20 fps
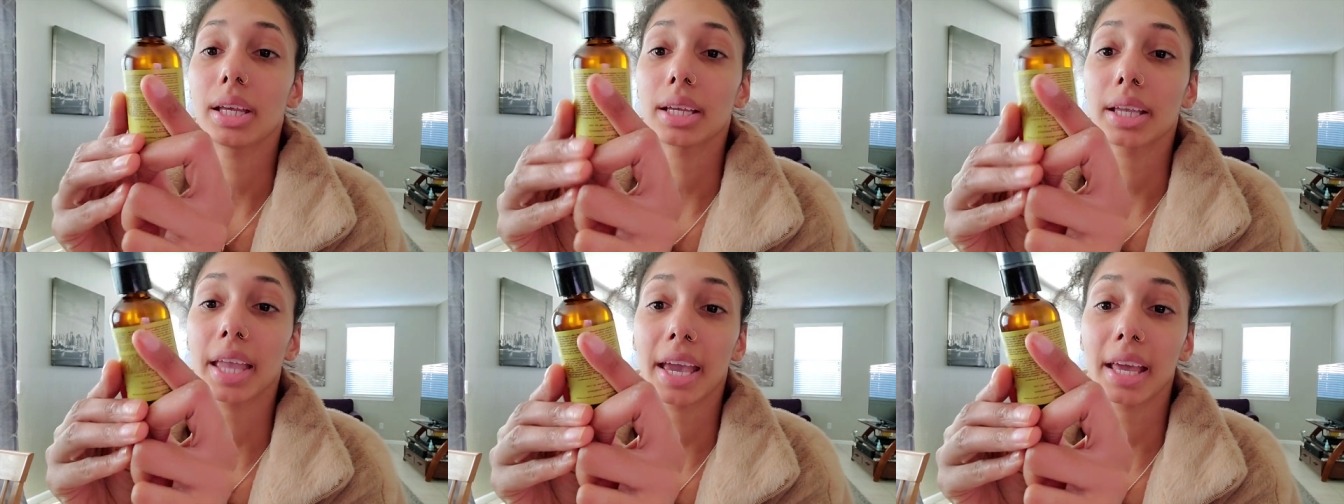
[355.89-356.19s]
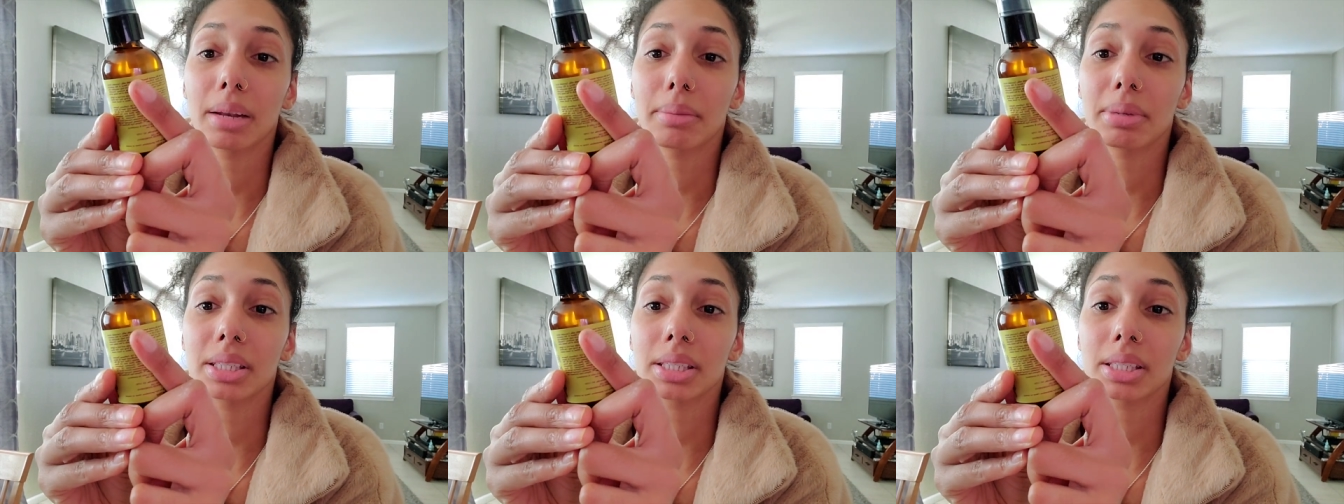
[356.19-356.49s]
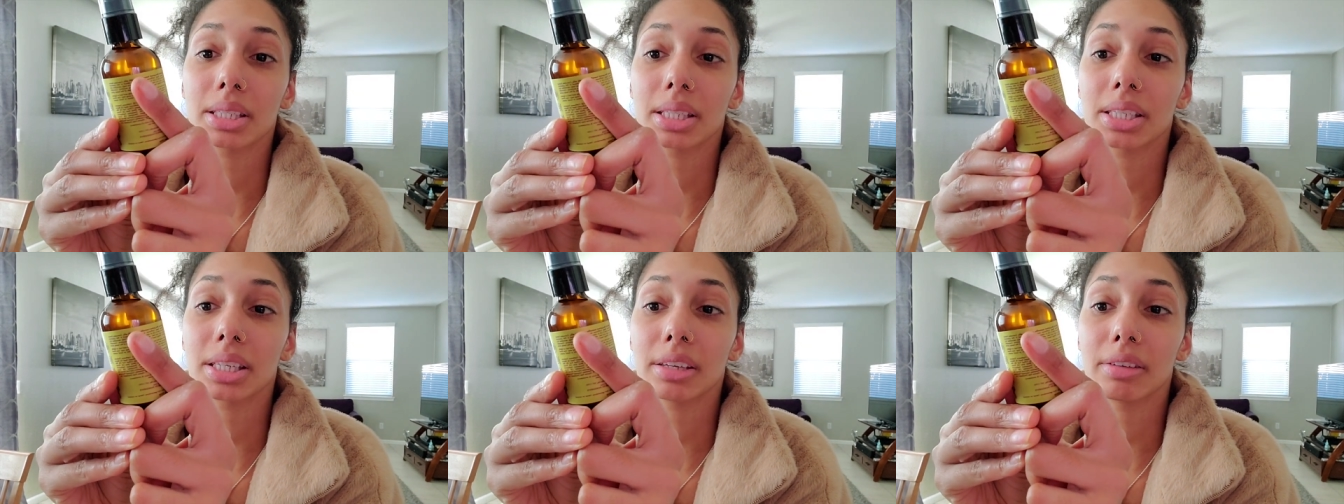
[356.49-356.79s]

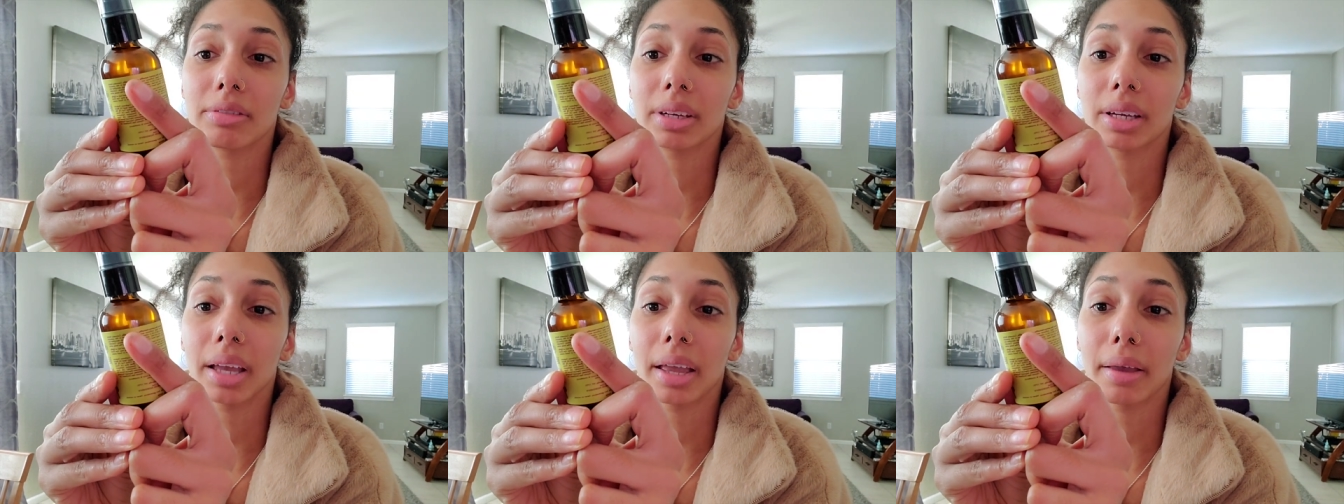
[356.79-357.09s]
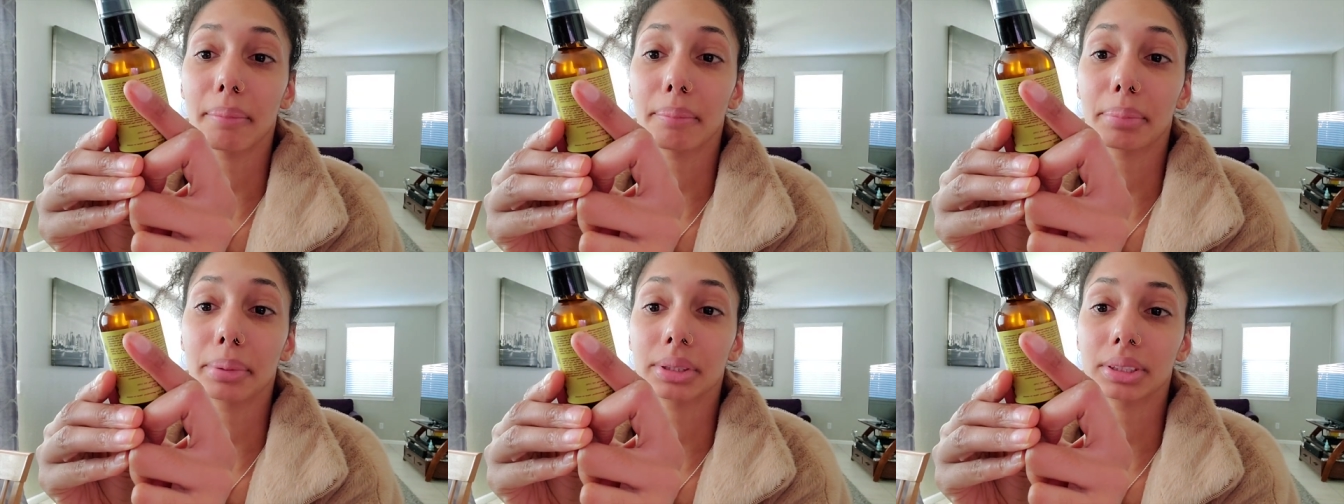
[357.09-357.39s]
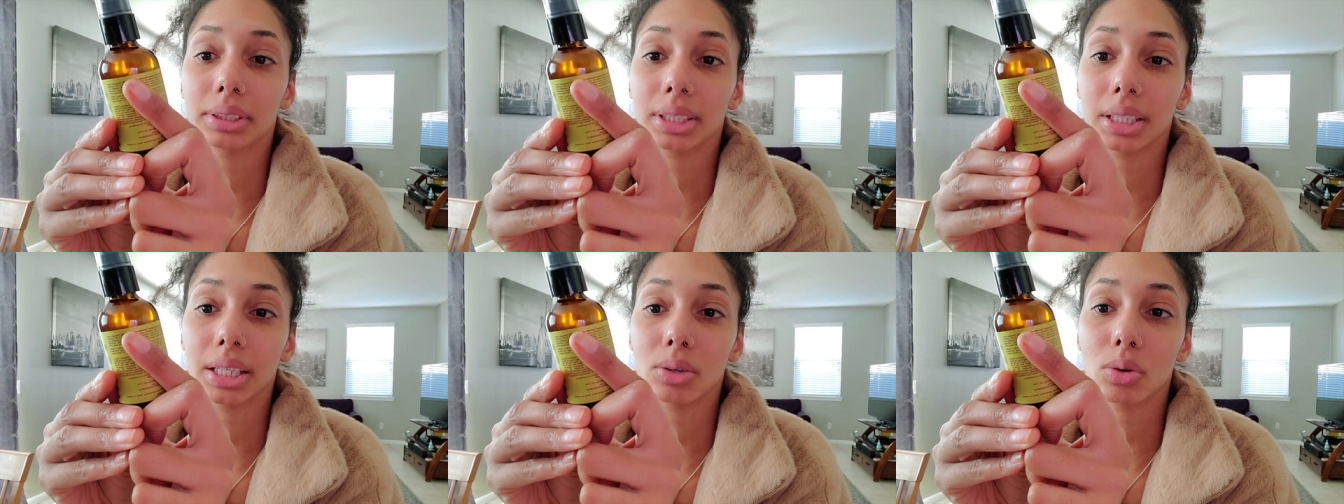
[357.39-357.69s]
cannabis sativa hemp
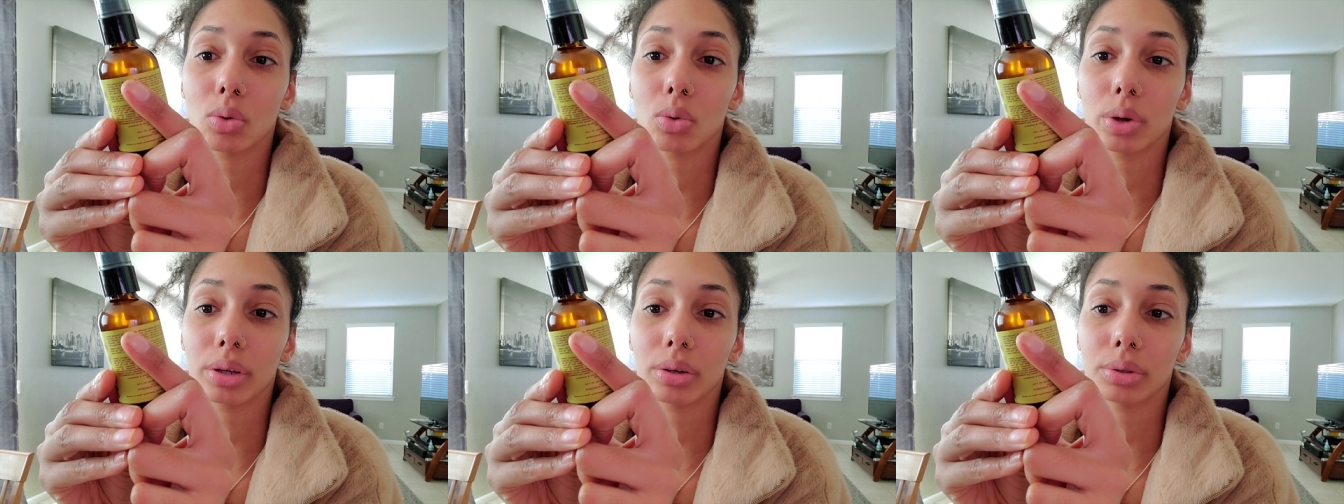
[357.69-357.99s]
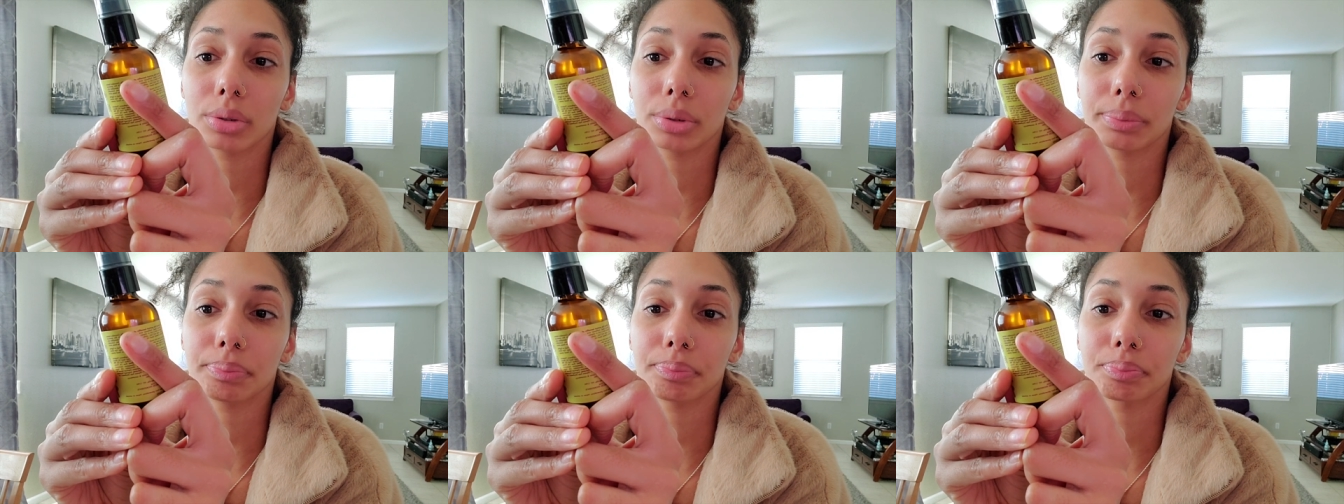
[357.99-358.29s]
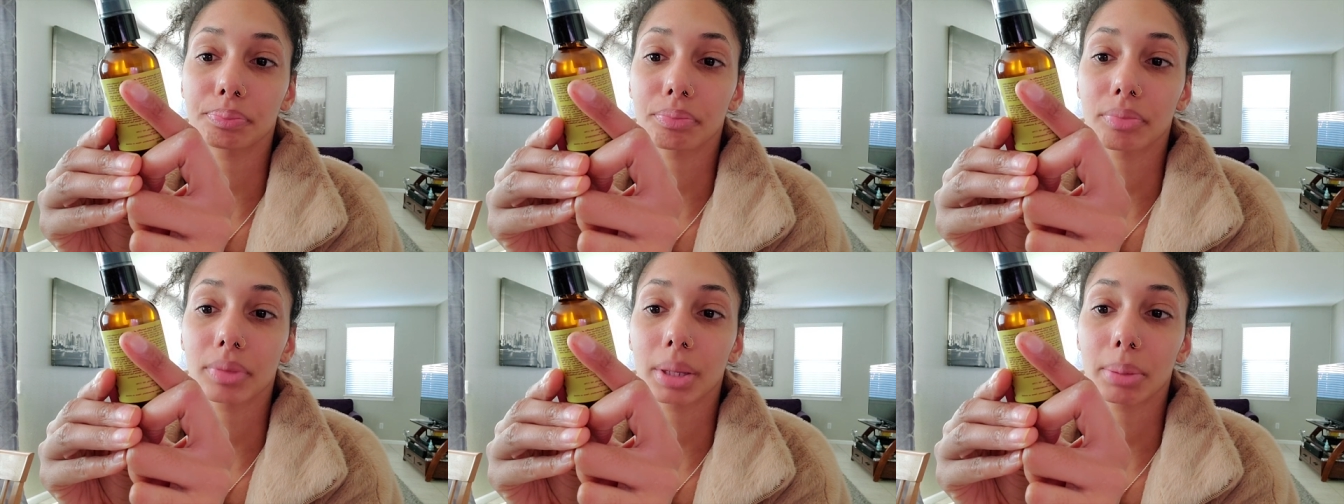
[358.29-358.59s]
seed oil
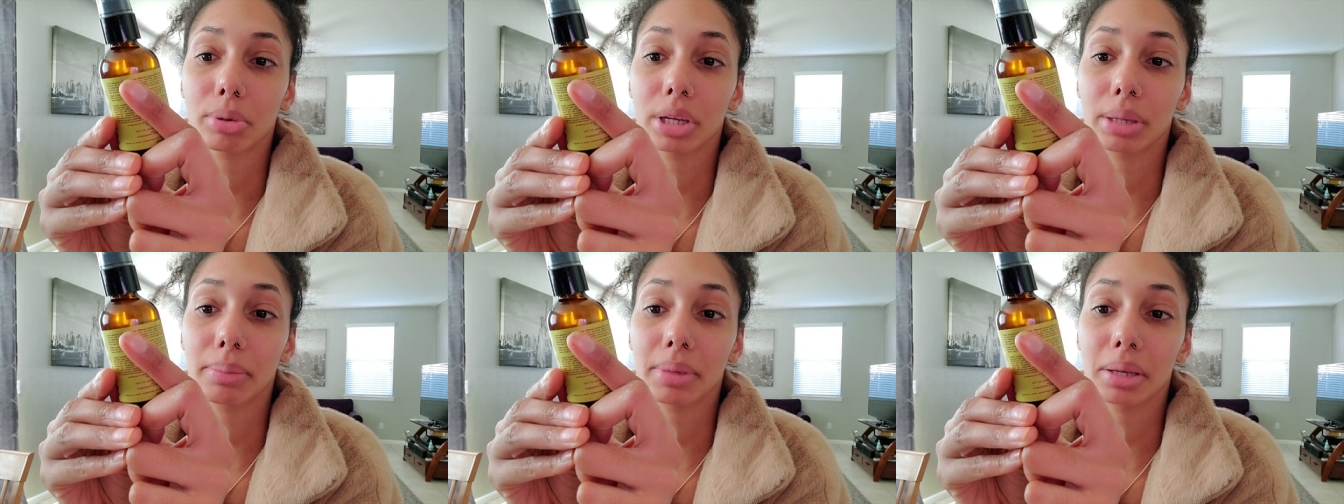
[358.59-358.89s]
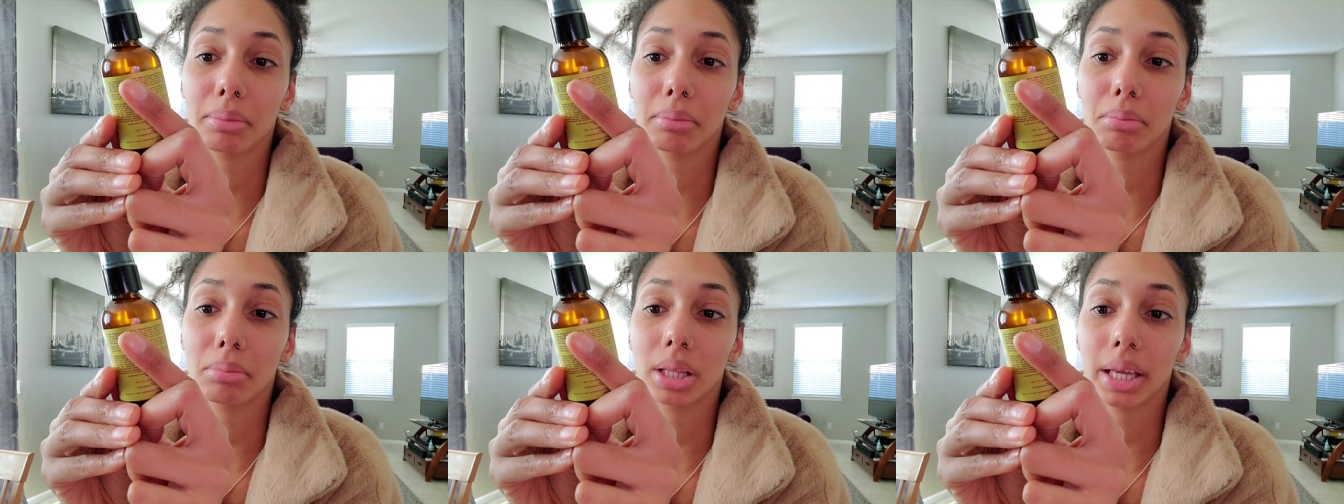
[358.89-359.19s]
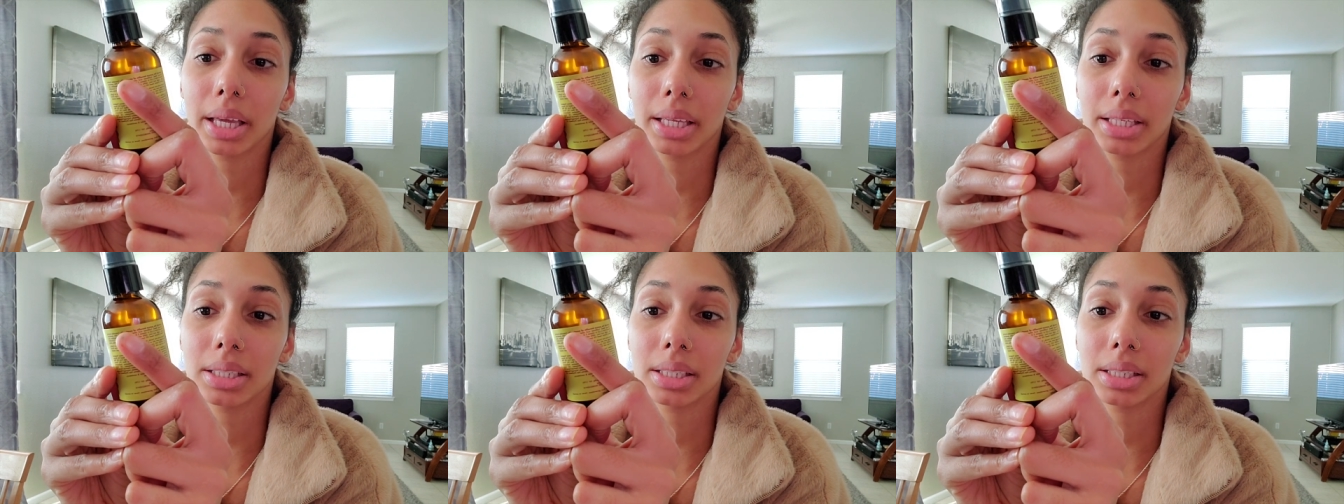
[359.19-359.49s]
premium
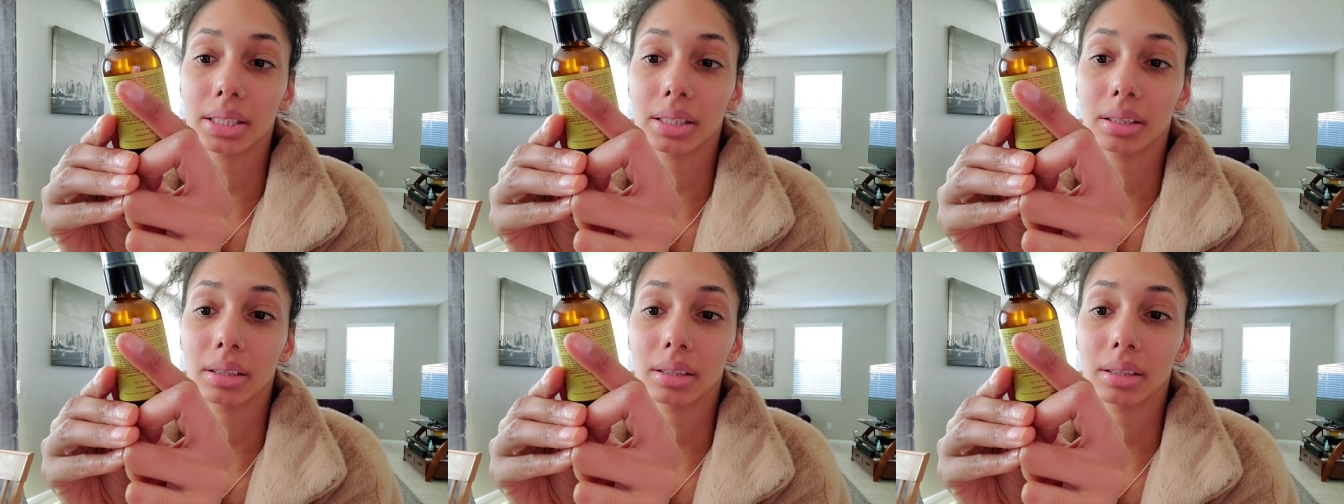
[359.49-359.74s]
blend